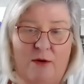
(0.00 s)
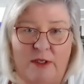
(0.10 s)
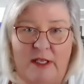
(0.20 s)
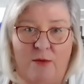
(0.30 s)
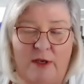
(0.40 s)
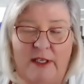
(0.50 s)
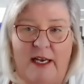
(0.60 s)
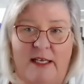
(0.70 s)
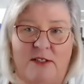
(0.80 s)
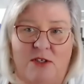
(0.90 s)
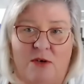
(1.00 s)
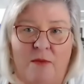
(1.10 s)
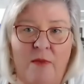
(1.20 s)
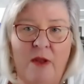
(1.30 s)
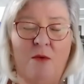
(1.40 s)
what they really need.
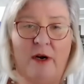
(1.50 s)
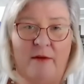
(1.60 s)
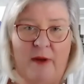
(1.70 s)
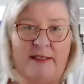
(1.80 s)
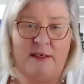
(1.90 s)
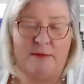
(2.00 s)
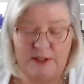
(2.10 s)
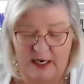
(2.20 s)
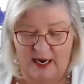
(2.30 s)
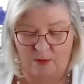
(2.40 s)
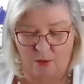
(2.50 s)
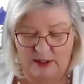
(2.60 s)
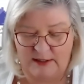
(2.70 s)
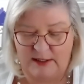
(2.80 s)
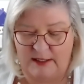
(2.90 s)
So one of my tips today
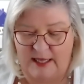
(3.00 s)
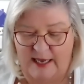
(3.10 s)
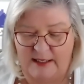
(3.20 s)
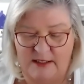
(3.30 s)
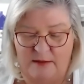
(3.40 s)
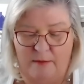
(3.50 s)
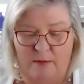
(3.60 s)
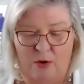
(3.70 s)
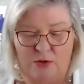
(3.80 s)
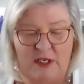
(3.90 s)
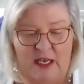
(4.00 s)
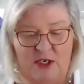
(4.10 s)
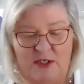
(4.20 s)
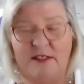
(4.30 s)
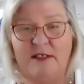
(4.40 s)
was that most
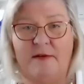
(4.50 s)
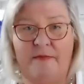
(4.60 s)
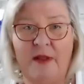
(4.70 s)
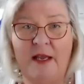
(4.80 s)
agents,